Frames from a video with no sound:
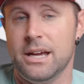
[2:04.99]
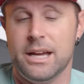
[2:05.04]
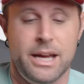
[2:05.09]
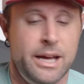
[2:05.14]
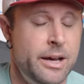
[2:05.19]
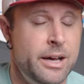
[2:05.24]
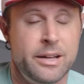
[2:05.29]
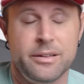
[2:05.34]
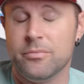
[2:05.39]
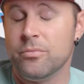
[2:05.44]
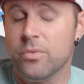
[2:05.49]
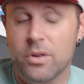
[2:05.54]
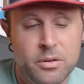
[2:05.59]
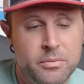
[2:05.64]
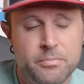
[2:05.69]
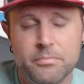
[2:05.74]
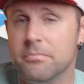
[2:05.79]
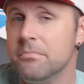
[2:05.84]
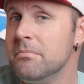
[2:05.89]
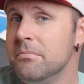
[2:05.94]

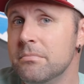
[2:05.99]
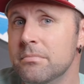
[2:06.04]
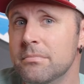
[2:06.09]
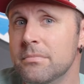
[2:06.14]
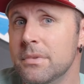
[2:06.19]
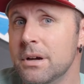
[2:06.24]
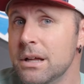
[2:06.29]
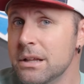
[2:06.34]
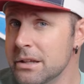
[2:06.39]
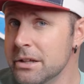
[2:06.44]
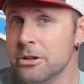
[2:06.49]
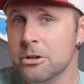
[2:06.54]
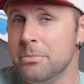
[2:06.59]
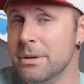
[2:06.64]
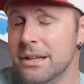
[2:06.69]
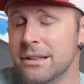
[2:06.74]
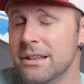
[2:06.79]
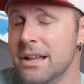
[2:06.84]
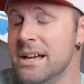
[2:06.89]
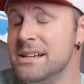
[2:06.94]
Well, a little
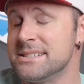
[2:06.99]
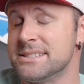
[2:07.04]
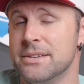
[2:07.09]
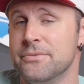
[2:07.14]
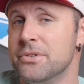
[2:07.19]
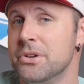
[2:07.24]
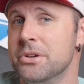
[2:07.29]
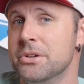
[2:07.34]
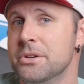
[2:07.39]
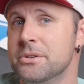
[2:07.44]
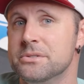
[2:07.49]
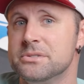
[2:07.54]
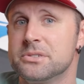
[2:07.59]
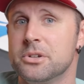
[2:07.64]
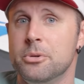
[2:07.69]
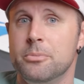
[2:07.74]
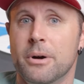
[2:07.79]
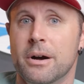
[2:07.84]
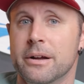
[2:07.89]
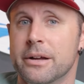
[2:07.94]
bit less if you use
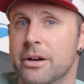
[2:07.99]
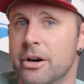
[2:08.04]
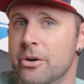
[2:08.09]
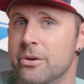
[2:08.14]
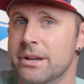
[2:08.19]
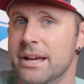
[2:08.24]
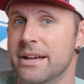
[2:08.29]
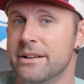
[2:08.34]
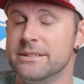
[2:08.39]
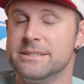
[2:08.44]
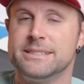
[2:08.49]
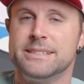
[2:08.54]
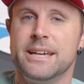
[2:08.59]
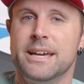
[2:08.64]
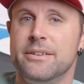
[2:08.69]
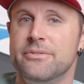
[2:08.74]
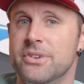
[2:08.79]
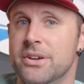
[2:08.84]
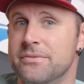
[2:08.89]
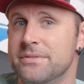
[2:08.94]
coupon code
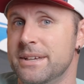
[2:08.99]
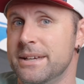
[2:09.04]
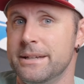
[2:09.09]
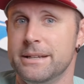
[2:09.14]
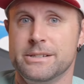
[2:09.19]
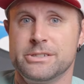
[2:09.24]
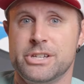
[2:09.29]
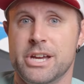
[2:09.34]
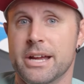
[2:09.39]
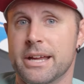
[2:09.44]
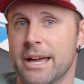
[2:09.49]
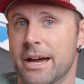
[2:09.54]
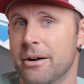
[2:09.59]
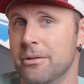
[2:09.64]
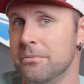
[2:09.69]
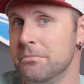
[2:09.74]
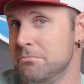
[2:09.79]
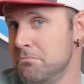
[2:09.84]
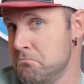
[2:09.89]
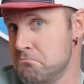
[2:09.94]
LTA15 in
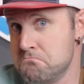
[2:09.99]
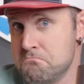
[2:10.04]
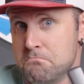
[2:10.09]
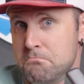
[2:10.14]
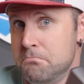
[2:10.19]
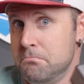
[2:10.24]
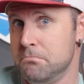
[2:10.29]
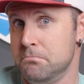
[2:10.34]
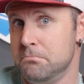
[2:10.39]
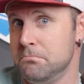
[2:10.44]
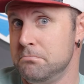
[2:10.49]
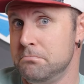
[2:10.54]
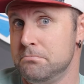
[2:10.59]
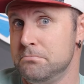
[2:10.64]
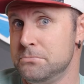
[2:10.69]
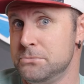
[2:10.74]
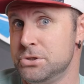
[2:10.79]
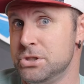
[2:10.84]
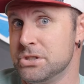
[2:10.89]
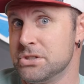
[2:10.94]
checkout.
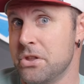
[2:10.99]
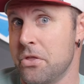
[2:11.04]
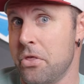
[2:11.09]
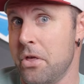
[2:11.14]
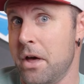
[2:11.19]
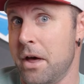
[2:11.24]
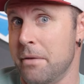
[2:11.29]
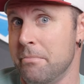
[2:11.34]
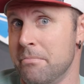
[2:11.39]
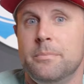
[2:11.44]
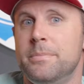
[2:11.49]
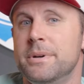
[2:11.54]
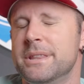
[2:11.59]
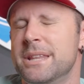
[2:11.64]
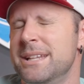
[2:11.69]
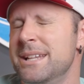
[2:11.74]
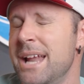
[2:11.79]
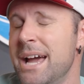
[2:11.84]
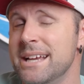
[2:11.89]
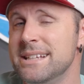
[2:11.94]
Just a thought. But
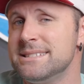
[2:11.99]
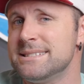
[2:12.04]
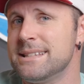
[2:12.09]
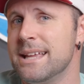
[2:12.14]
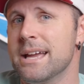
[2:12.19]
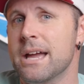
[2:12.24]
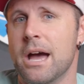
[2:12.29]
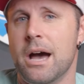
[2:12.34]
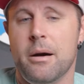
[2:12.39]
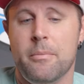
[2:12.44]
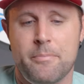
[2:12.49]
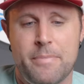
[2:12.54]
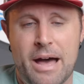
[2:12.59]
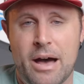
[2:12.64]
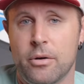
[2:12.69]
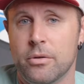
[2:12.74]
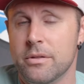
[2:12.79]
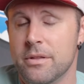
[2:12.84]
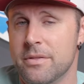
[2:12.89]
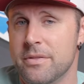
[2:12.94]
the nice thing
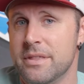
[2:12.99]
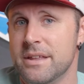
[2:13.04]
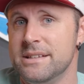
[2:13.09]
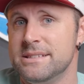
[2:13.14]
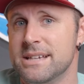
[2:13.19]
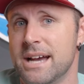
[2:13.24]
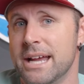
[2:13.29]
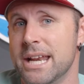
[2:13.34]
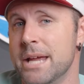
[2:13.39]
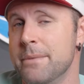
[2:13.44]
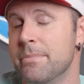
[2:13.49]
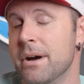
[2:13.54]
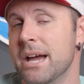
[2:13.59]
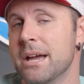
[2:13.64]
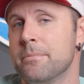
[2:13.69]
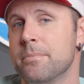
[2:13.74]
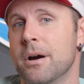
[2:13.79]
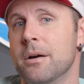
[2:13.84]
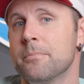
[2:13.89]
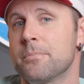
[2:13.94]
about the Tiny
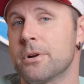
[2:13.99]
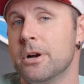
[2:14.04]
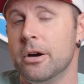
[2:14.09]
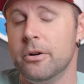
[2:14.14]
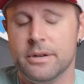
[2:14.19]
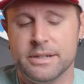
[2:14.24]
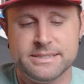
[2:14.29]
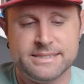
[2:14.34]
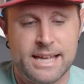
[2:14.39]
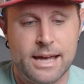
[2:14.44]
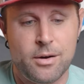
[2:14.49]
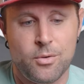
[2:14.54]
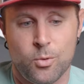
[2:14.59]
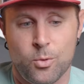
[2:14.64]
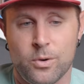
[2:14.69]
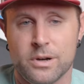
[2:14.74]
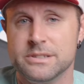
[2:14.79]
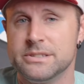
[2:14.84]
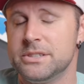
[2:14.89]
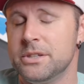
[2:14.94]
Bike Pump Pro is that
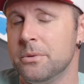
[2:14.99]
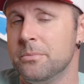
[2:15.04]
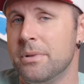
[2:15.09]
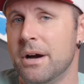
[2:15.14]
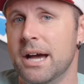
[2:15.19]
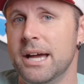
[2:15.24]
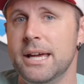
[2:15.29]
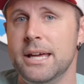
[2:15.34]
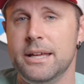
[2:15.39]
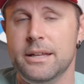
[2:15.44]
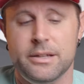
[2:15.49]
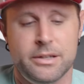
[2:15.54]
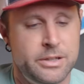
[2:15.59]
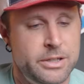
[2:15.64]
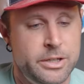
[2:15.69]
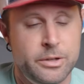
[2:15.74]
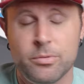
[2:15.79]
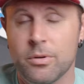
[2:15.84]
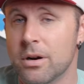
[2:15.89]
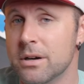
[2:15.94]
once you buy it,
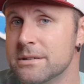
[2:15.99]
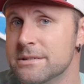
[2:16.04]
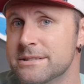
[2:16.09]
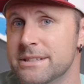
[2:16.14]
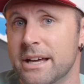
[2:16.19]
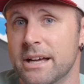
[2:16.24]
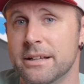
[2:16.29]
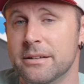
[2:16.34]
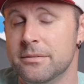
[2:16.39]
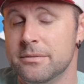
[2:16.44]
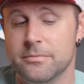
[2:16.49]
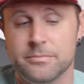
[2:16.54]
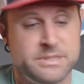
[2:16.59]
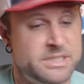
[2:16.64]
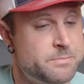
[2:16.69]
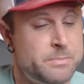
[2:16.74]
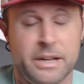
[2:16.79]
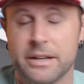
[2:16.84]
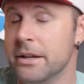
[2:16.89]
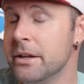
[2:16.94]
you are done
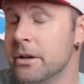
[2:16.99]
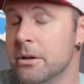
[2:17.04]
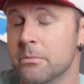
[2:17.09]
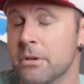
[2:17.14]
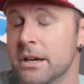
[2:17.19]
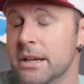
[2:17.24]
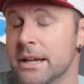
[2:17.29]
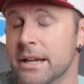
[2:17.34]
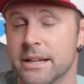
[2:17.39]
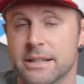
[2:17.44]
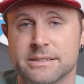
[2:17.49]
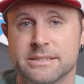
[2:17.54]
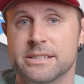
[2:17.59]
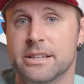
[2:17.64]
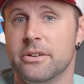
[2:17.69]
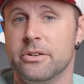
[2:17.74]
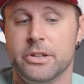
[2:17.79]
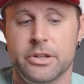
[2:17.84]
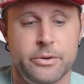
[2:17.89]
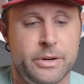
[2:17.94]
spending your money
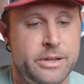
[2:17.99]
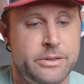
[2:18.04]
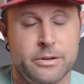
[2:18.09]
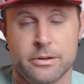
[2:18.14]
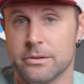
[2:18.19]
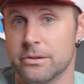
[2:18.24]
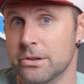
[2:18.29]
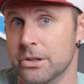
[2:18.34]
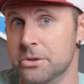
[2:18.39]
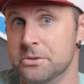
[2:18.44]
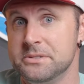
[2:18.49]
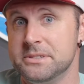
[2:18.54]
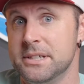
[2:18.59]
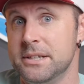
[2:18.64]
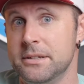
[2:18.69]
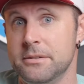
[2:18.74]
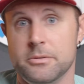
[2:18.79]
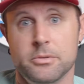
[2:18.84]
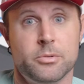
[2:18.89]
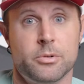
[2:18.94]
until you either lose
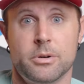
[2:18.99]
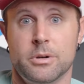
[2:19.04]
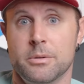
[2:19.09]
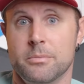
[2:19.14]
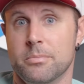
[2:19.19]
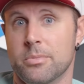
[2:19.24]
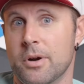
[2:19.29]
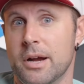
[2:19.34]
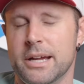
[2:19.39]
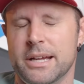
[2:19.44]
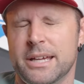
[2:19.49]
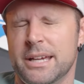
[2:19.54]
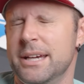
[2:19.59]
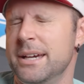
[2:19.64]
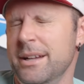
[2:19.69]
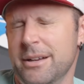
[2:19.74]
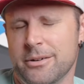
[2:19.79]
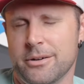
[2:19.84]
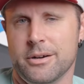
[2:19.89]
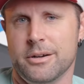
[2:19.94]
it or break
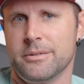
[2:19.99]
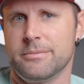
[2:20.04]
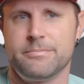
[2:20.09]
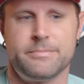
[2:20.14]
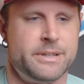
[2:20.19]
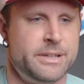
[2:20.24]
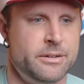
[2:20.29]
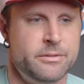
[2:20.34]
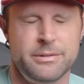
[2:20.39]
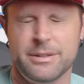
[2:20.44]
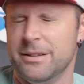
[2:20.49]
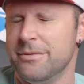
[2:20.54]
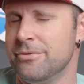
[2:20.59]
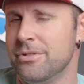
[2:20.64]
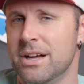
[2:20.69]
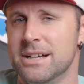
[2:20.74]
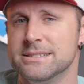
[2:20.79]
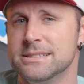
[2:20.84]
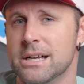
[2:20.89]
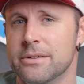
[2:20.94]
it or, it
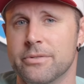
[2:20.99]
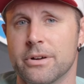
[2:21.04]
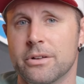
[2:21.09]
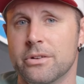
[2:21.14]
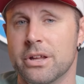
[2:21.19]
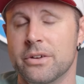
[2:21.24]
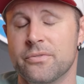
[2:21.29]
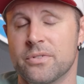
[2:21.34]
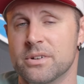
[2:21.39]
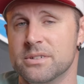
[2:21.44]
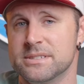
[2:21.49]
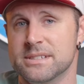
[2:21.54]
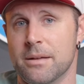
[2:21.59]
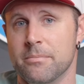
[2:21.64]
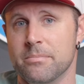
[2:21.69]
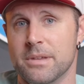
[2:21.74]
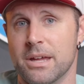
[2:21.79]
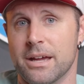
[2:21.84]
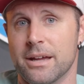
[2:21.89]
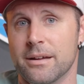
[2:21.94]
flies off a cliff or
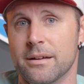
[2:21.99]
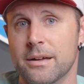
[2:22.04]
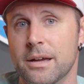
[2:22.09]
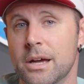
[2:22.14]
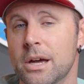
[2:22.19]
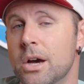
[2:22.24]
something.